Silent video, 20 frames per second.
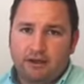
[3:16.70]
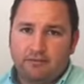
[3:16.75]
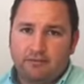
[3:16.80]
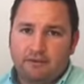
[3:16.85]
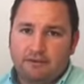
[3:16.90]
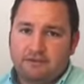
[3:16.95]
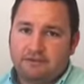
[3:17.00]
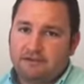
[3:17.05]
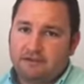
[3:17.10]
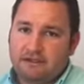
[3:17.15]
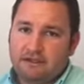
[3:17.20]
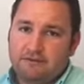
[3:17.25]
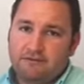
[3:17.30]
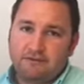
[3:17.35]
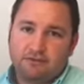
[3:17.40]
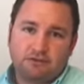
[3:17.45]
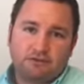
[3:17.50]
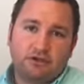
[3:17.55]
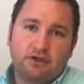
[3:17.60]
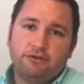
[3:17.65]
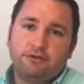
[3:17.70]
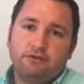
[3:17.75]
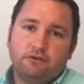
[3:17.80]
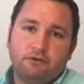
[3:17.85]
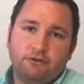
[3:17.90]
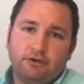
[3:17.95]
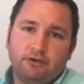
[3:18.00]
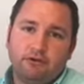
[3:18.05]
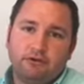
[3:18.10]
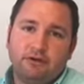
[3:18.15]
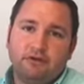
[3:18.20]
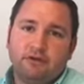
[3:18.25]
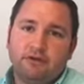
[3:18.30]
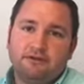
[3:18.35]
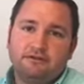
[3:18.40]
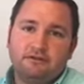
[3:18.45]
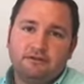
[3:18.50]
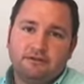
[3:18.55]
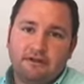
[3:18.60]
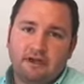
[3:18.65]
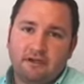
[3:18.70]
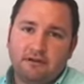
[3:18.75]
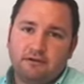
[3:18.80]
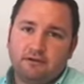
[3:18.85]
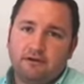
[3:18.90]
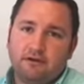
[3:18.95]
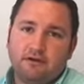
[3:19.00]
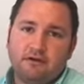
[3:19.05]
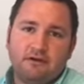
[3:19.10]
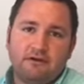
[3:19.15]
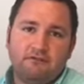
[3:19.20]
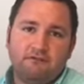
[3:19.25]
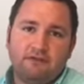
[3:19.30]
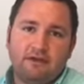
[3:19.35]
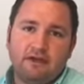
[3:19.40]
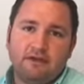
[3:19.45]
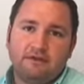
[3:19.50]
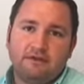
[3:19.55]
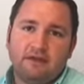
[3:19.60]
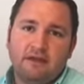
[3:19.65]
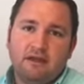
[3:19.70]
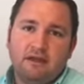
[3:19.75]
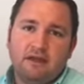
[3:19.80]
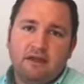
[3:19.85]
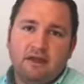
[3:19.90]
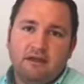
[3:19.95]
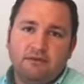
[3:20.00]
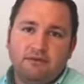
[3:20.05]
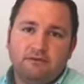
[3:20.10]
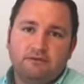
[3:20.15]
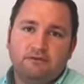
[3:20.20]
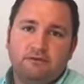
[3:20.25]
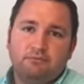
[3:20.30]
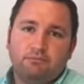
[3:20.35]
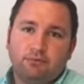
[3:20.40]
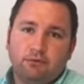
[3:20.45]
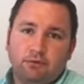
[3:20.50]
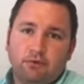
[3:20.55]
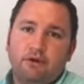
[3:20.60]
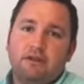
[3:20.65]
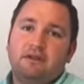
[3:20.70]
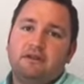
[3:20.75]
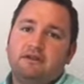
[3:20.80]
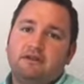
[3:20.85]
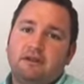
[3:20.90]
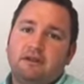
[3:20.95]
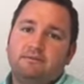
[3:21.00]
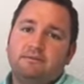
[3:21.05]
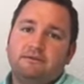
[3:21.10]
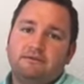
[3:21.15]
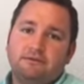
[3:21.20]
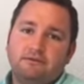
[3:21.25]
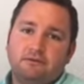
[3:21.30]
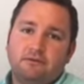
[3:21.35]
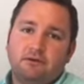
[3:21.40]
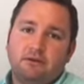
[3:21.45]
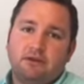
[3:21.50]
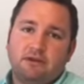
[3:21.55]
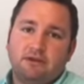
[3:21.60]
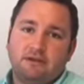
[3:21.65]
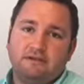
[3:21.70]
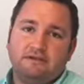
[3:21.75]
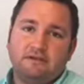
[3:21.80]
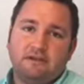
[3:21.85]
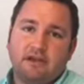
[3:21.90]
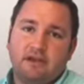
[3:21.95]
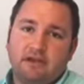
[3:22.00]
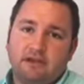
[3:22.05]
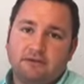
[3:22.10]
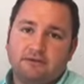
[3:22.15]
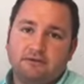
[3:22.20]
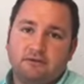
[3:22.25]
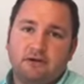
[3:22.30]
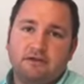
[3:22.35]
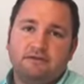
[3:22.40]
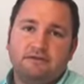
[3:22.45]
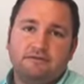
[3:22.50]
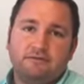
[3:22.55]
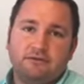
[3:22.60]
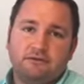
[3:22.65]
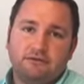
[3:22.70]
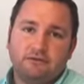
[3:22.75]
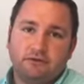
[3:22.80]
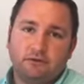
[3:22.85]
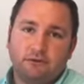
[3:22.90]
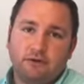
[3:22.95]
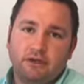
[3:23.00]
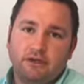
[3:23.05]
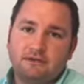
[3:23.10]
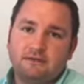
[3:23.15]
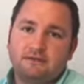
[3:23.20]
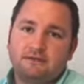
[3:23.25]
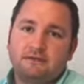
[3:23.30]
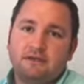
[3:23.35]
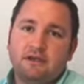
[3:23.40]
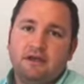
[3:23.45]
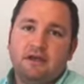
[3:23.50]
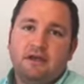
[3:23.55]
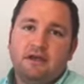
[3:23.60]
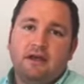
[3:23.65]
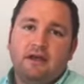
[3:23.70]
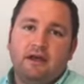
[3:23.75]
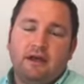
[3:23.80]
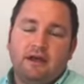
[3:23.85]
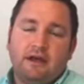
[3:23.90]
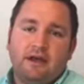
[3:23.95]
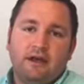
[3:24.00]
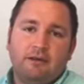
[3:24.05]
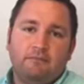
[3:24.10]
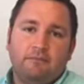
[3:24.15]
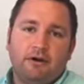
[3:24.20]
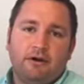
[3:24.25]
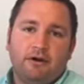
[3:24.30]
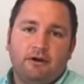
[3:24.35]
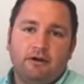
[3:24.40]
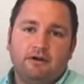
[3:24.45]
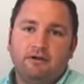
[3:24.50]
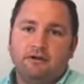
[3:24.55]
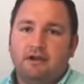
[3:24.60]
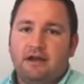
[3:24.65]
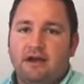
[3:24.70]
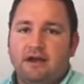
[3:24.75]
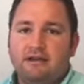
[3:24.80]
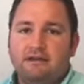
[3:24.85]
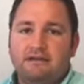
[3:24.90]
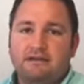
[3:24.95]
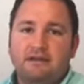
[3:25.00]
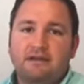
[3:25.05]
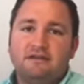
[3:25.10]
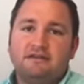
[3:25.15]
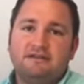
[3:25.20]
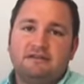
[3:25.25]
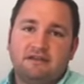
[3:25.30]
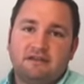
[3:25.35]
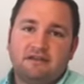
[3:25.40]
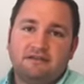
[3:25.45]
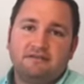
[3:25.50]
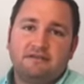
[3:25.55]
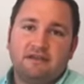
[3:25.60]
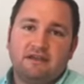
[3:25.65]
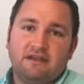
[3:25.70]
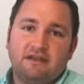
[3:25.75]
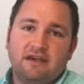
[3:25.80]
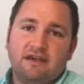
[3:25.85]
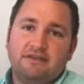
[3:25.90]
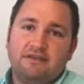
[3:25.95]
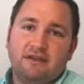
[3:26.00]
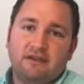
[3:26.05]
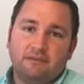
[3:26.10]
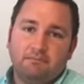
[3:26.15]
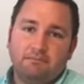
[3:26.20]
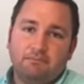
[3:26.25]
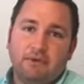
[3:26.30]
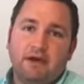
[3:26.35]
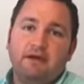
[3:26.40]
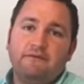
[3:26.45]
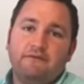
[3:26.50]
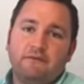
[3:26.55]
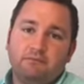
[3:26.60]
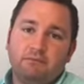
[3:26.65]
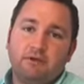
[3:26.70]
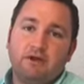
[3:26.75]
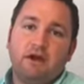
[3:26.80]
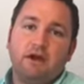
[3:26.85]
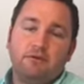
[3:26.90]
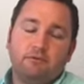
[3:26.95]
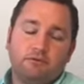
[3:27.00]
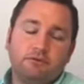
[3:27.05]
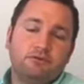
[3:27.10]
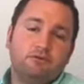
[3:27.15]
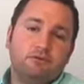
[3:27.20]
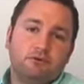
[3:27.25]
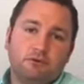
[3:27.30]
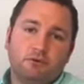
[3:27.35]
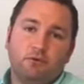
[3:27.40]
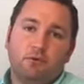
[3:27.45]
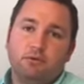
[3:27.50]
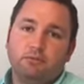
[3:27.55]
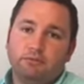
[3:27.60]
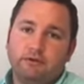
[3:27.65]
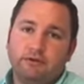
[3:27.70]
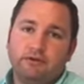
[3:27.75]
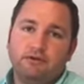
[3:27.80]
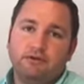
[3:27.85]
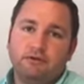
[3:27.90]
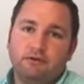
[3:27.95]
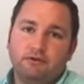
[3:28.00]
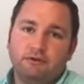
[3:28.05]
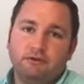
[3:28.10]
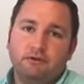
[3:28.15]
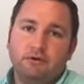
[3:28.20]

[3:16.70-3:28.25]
see if the shelter will agree to let you take the dog to the vet and do some pretty in-depth screenings, x-rays of the joints, heart and eye tests, things like that, above and beyond what you would normally do